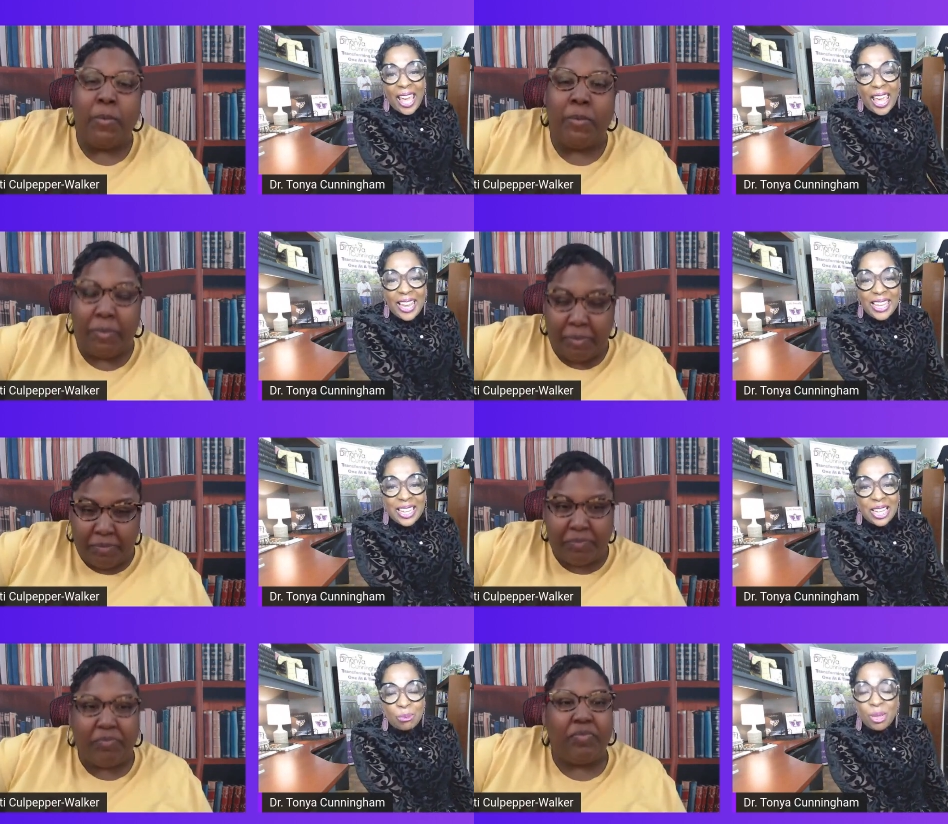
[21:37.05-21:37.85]
Speaker 1: And
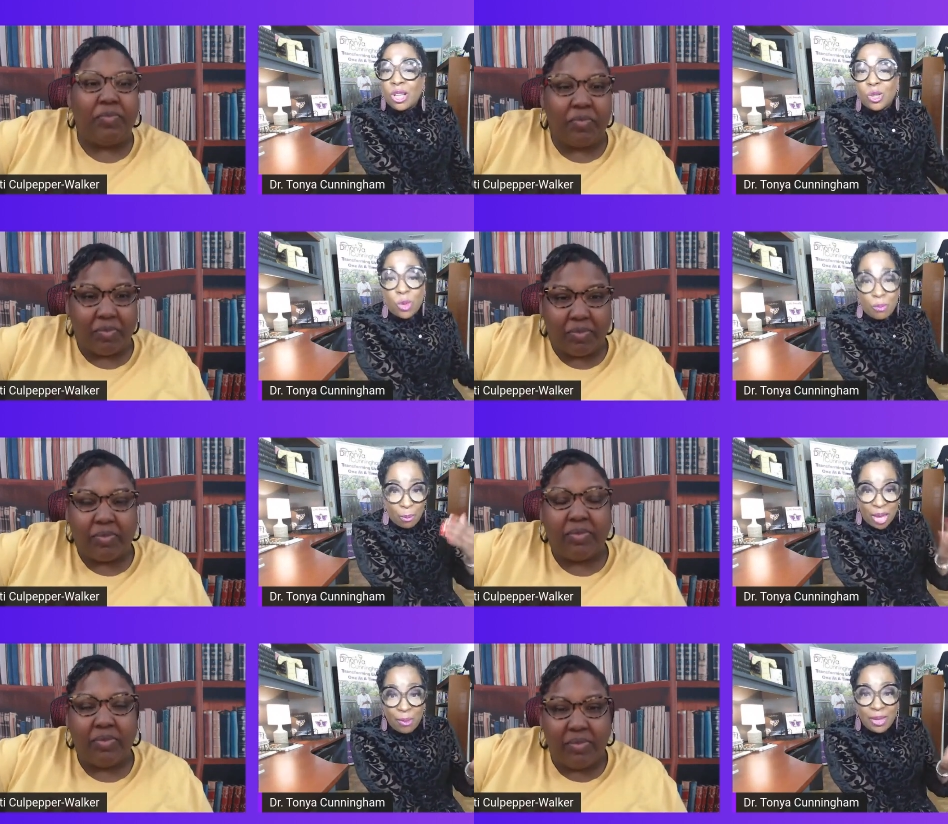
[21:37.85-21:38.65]
uh, because when my
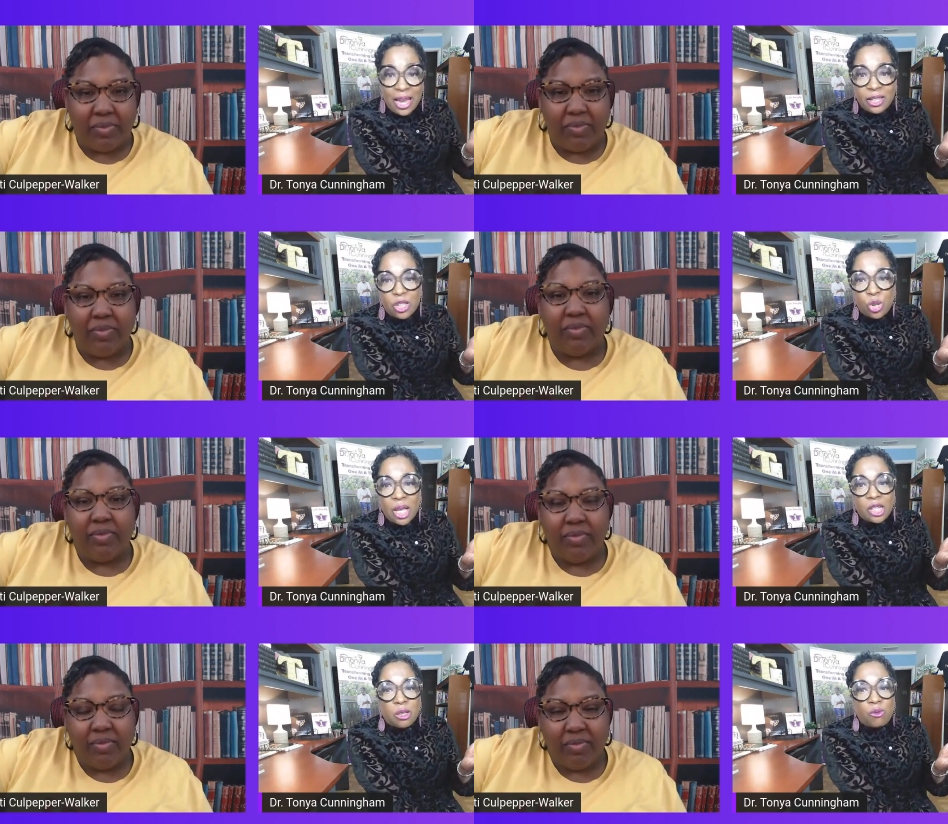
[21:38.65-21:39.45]
baby died in
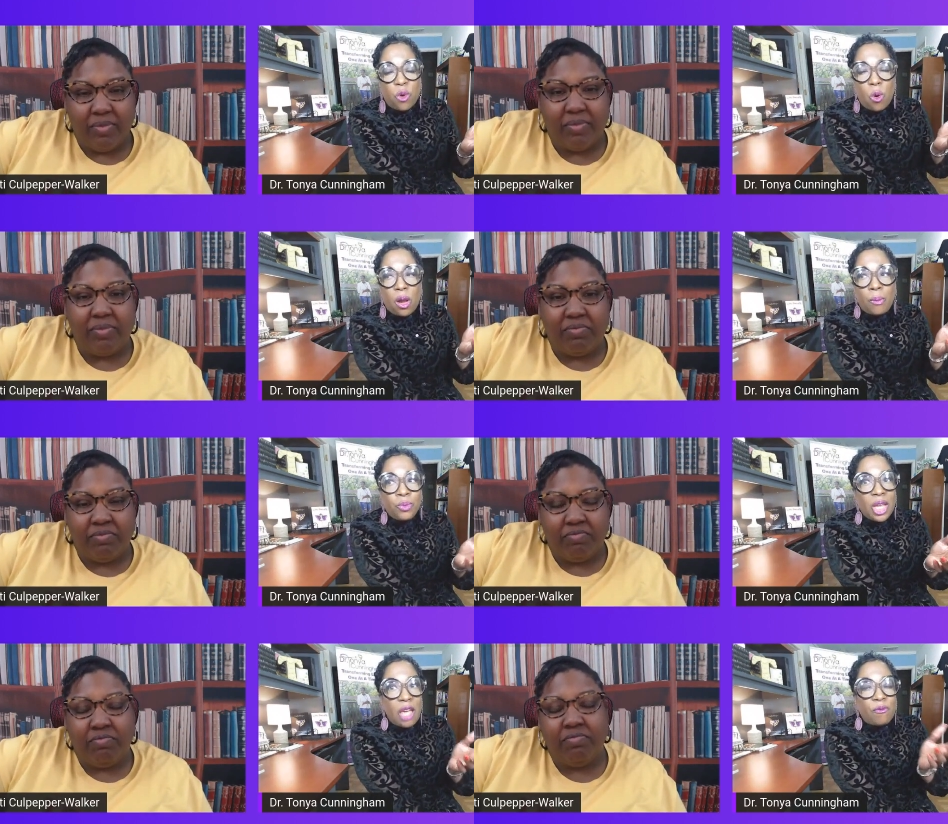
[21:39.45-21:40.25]
2004,
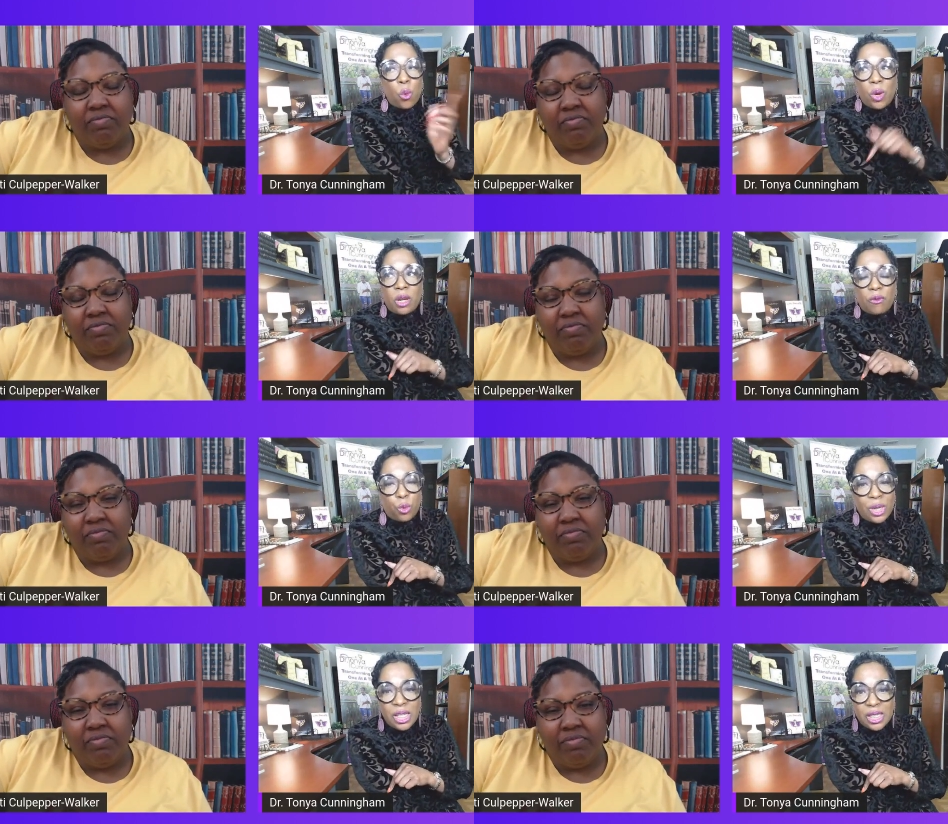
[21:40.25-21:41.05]
mm-hmm. and for whatever
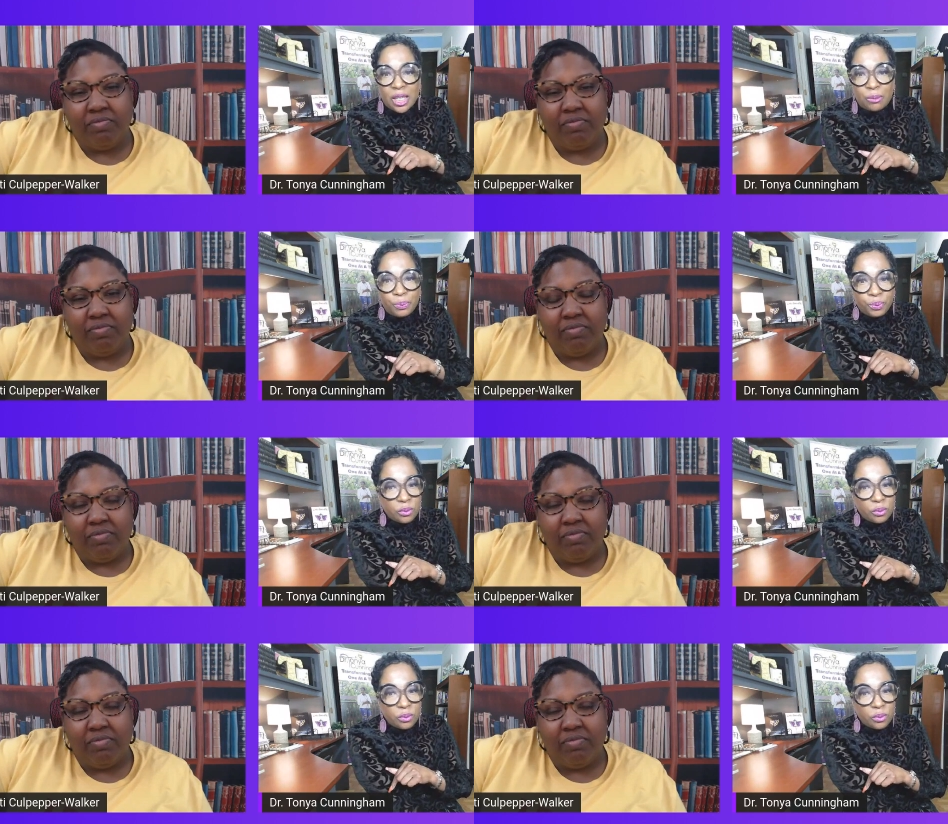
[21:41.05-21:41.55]
reason,